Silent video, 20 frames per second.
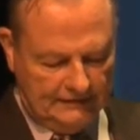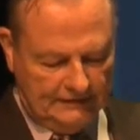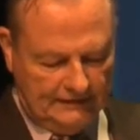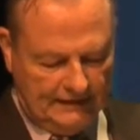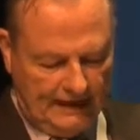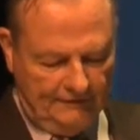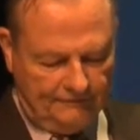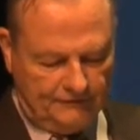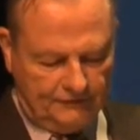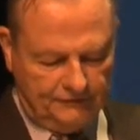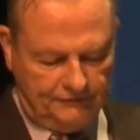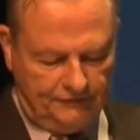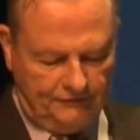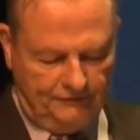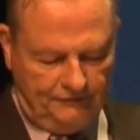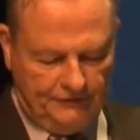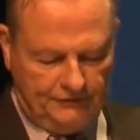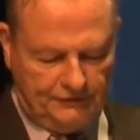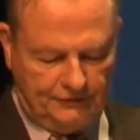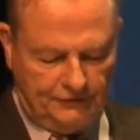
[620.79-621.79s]
after
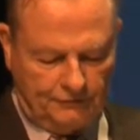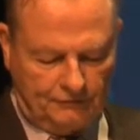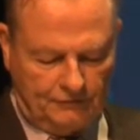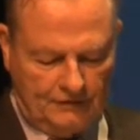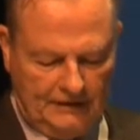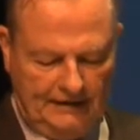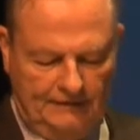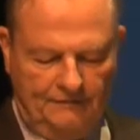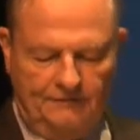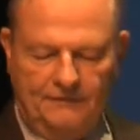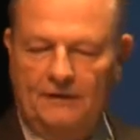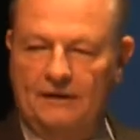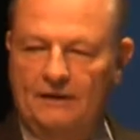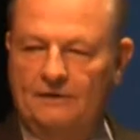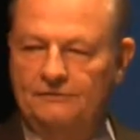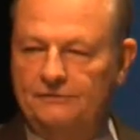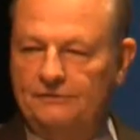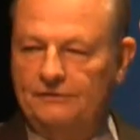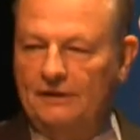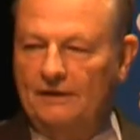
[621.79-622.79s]
sufficient relief
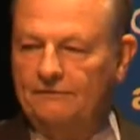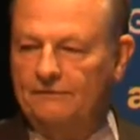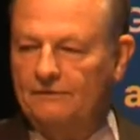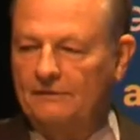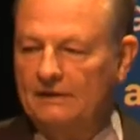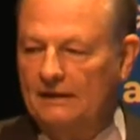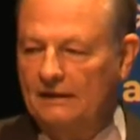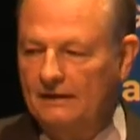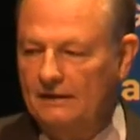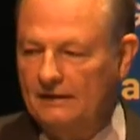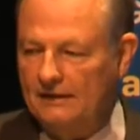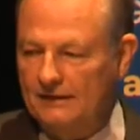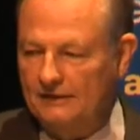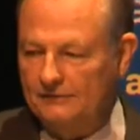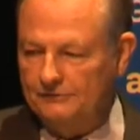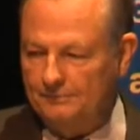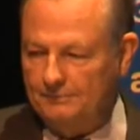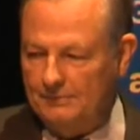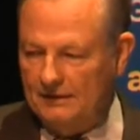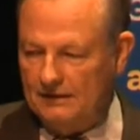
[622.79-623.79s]
of suffering
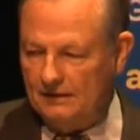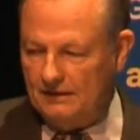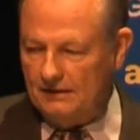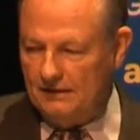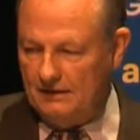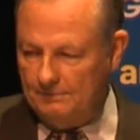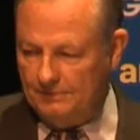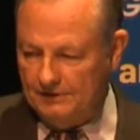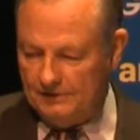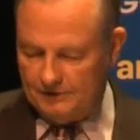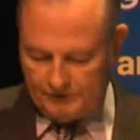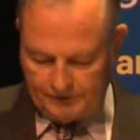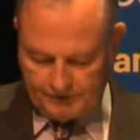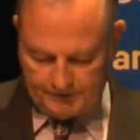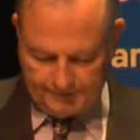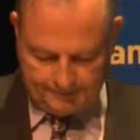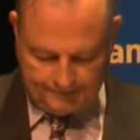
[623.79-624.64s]
has been accomplished.